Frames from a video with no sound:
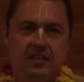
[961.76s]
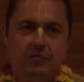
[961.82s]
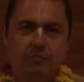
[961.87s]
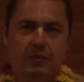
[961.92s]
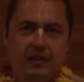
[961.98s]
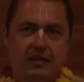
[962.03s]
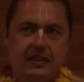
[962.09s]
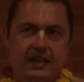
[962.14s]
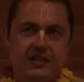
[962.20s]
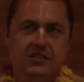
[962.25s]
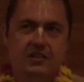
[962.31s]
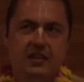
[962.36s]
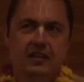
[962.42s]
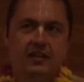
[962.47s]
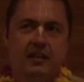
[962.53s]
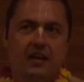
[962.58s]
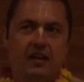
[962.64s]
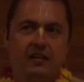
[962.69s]
But that's
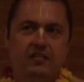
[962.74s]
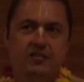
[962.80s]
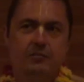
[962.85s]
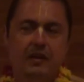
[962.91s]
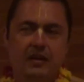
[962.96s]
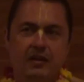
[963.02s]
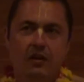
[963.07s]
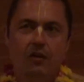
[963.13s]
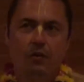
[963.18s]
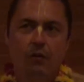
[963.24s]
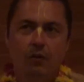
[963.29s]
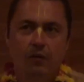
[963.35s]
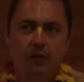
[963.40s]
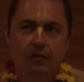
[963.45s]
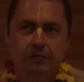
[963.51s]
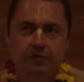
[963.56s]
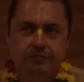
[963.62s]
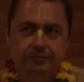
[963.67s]
not the ultimate
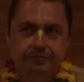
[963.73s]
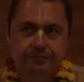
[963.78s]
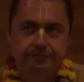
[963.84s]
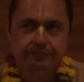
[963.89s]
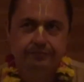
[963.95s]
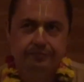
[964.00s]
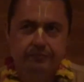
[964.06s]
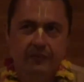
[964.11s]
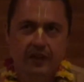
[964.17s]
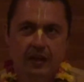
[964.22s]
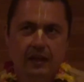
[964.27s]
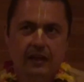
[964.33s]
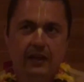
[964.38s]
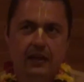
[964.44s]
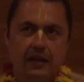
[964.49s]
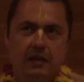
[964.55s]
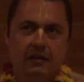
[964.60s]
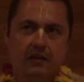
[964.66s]
goal.
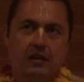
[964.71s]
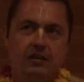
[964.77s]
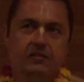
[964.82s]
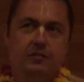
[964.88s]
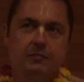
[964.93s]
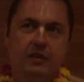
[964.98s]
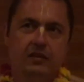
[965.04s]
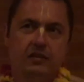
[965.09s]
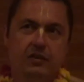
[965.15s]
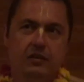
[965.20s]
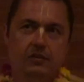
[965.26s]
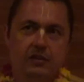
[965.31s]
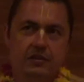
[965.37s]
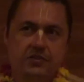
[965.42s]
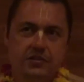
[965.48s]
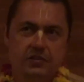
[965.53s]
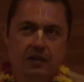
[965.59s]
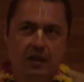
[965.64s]
Our ultimate goal
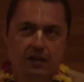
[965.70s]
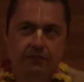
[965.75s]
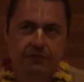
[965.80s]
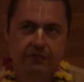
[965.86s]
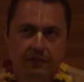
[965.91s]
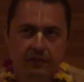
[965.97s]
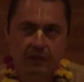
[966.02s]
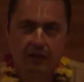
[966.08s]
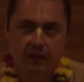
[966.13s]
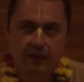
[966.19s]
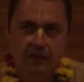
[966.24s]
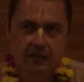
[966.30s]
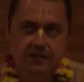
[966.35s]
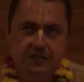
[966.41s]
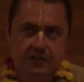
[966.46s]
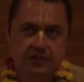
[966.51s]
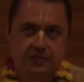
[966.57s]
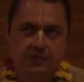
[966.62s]
is to offer our
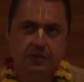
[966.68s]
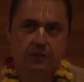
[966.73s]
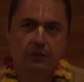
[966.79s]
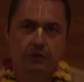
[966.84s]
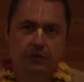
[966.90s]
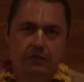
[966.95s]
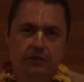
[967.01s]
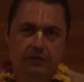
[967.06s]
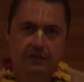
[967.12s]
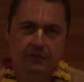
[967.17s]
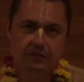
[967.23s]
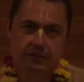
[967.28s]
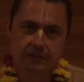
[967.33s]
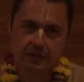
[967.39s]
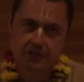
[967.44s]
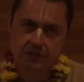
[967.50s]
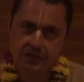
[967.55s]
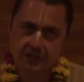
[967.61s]
hearts and soul to
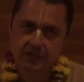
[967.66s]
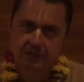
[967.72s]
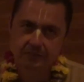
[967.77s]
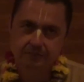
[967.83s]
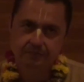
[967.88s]
Krishna.